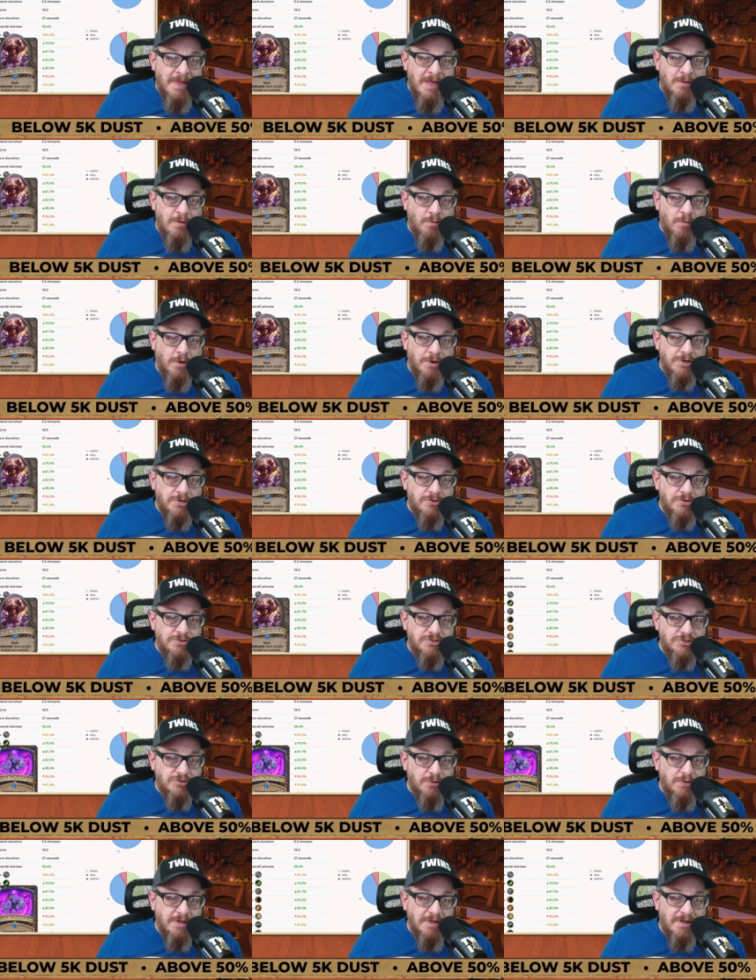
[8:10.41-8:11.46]
And what you're
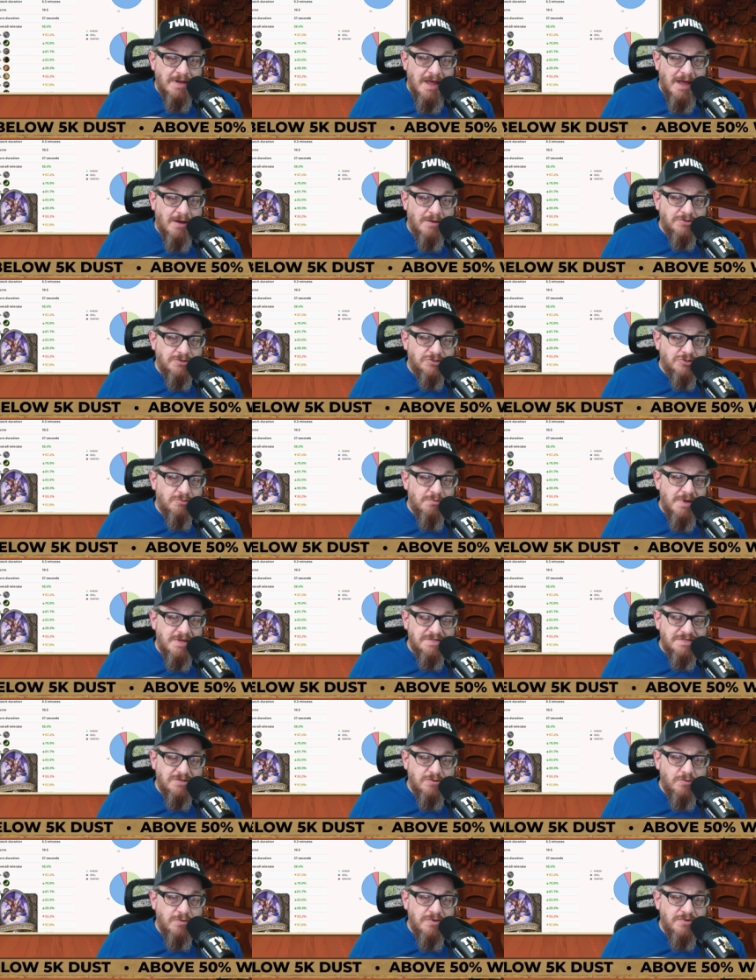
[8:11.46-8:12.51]
doing now is you're
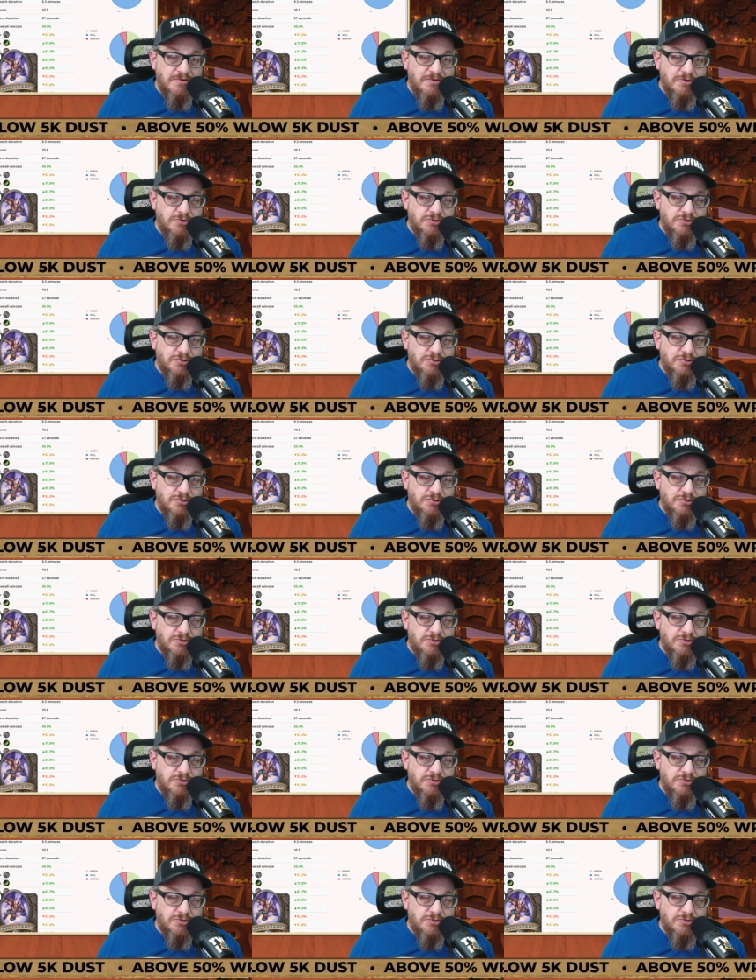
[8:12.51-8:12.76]
messing with,